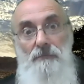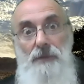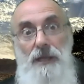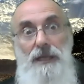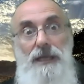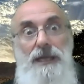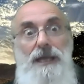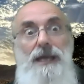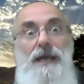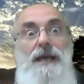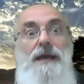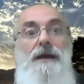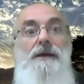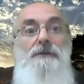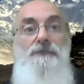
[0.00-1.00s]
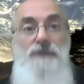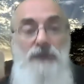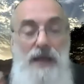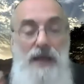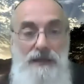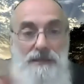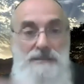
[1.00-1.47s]
But if
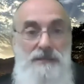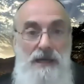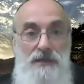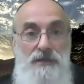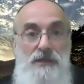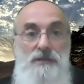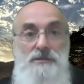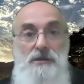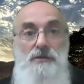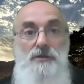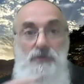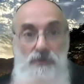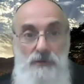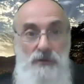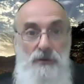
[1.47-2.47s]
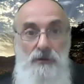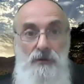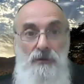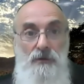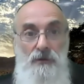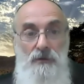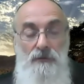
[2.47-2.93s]
the accusations are
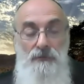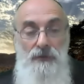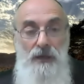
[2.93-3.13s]
true